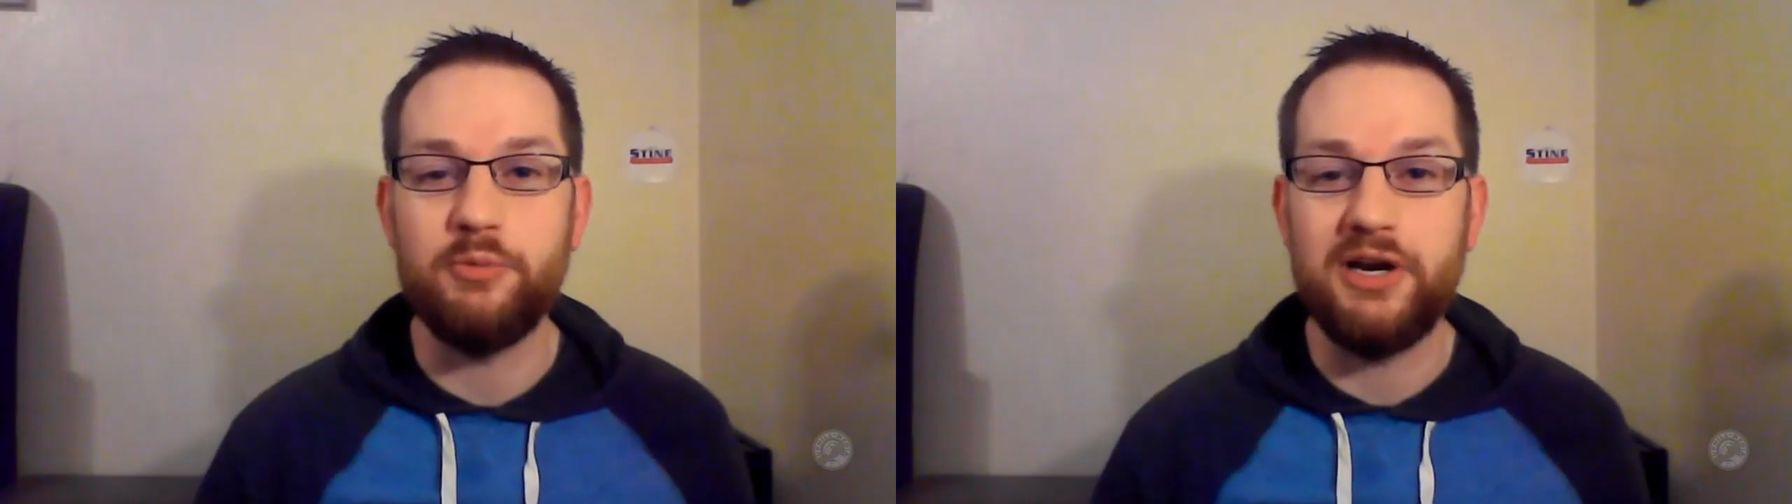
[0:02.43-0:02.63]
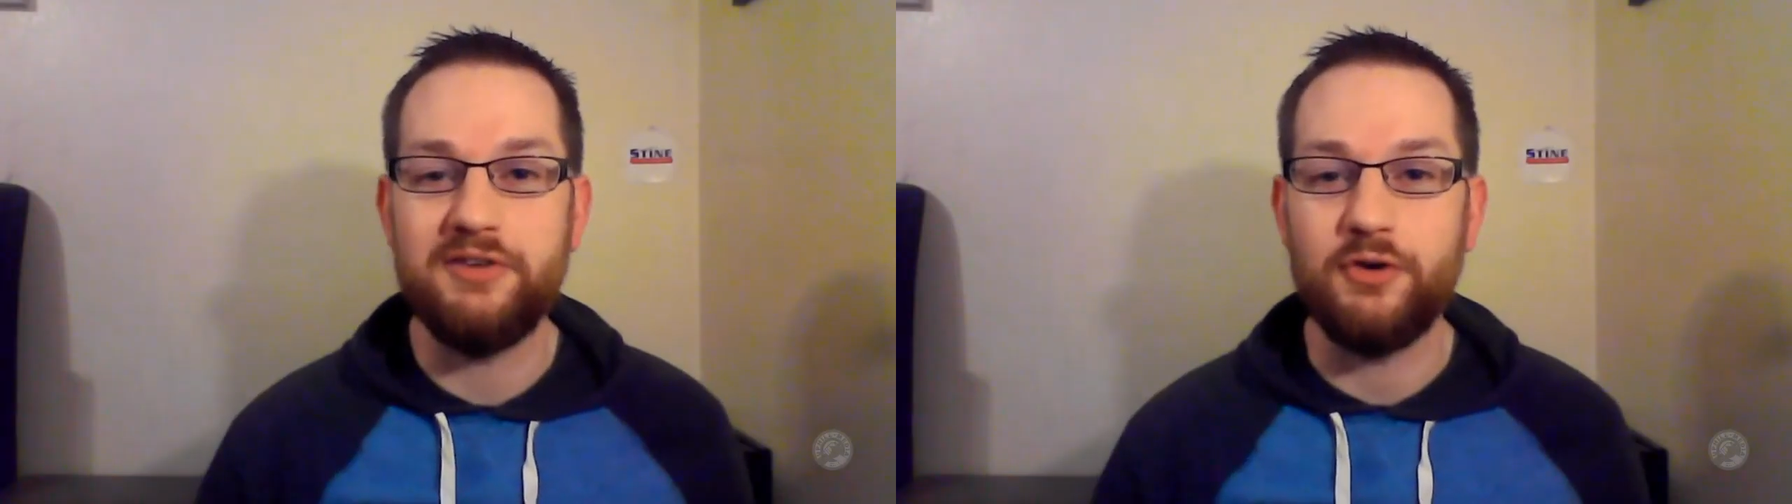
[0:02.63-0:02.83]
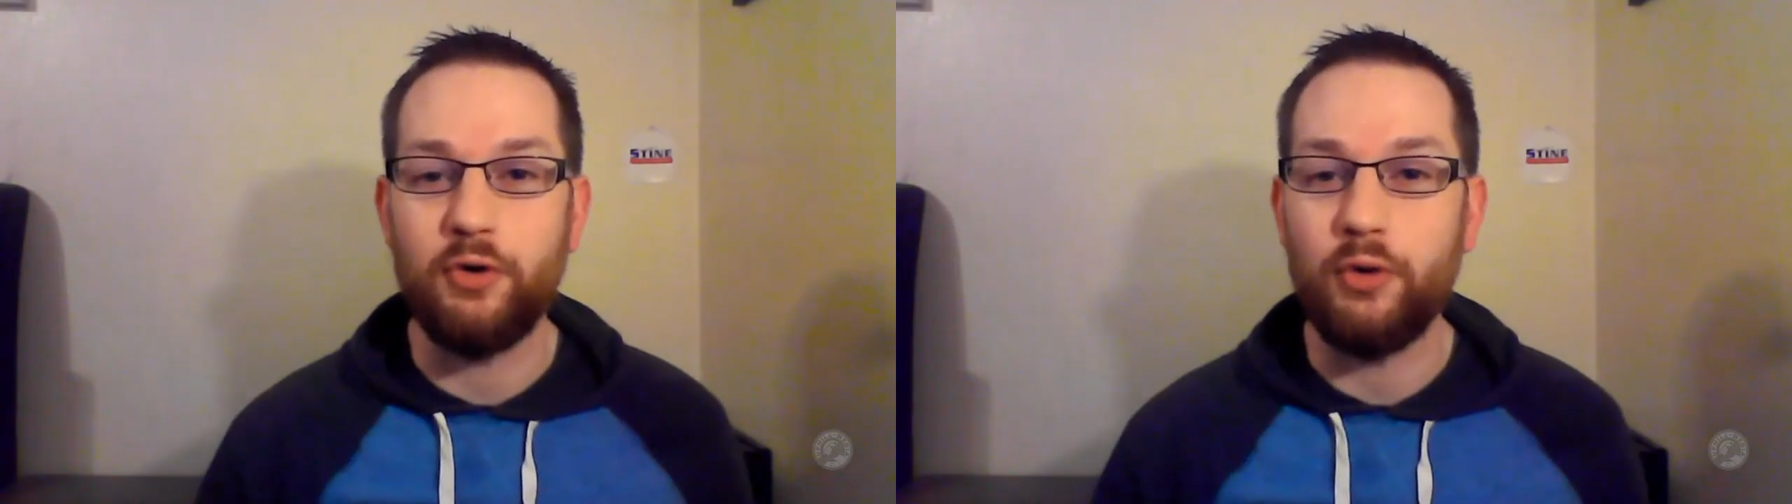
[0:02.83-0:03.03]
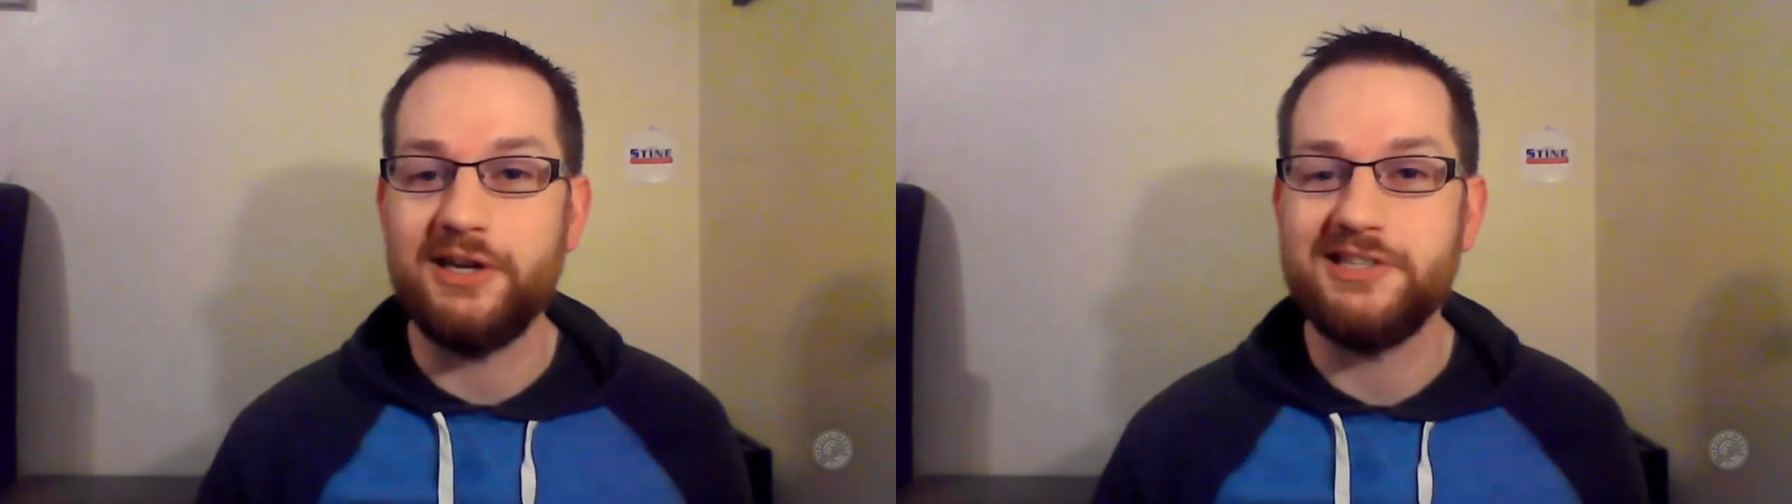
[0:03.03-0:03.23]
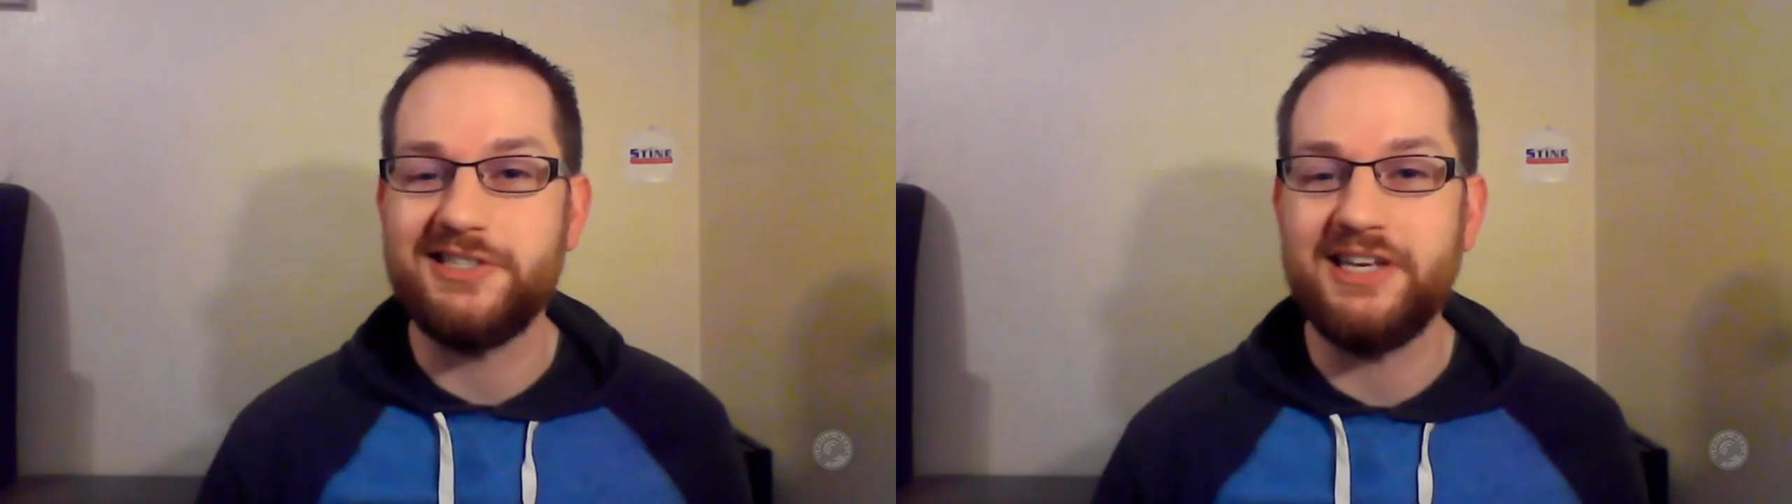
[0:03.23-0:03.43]
I'm running for
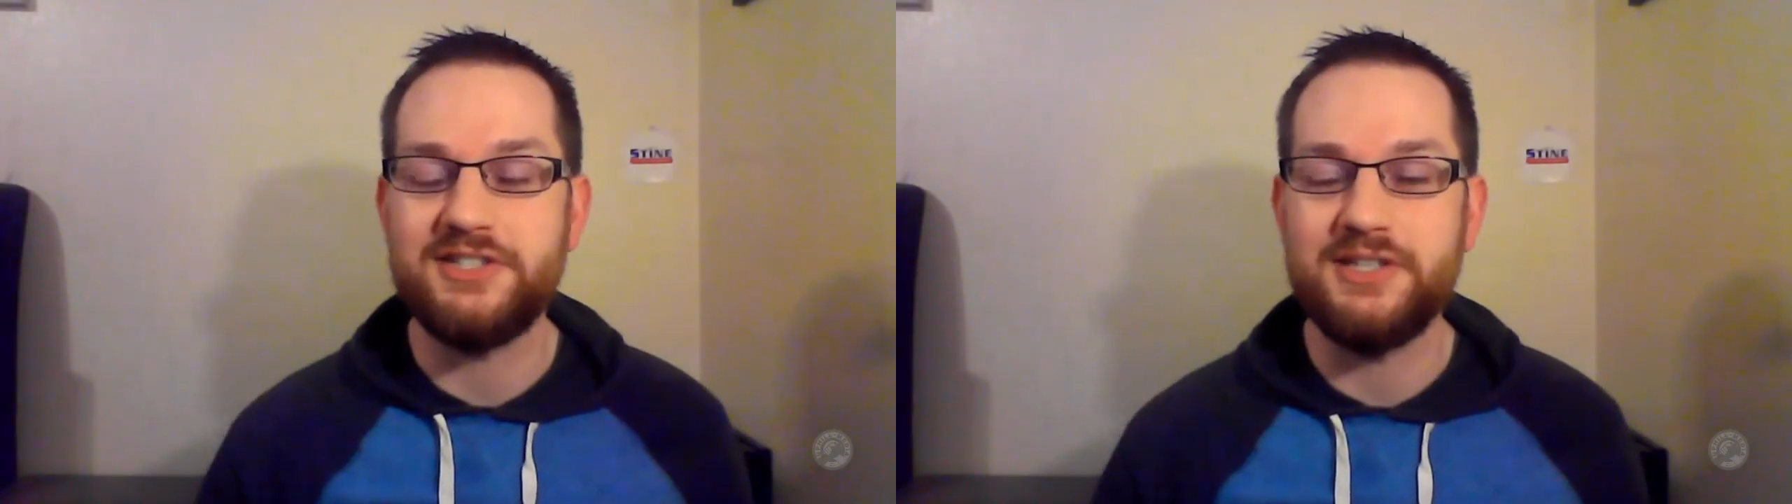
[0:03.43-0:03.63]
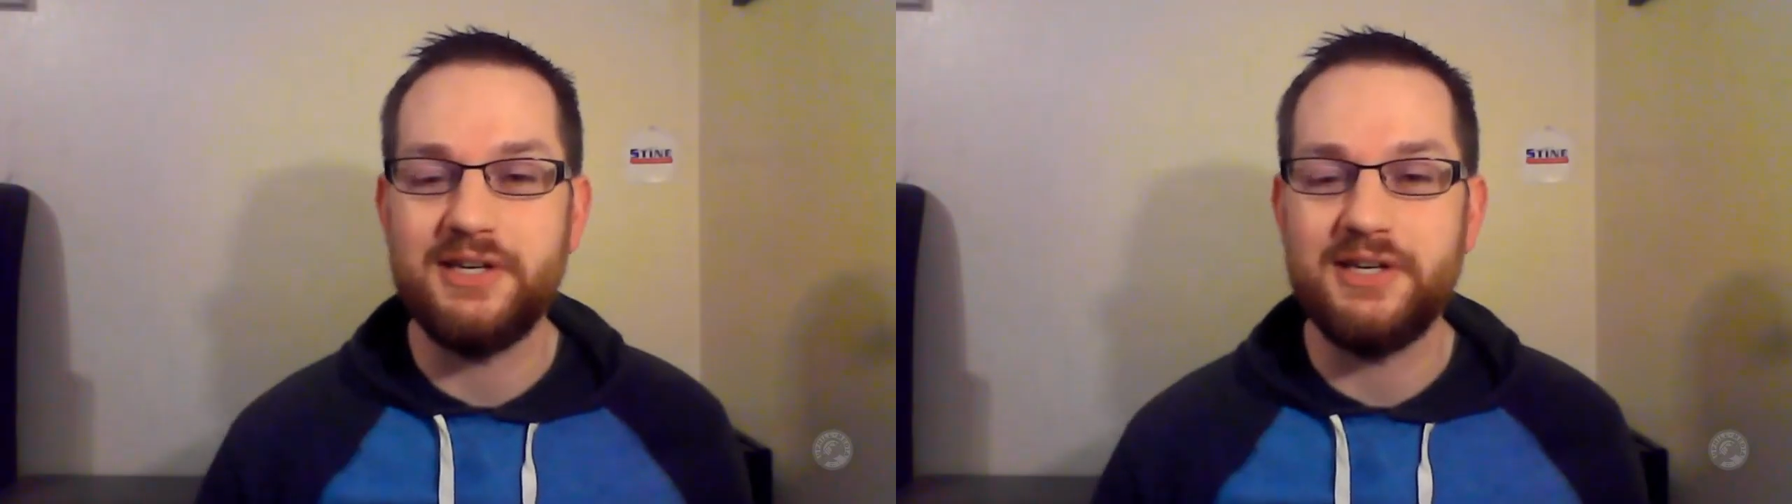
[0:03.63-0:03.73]
Oregon State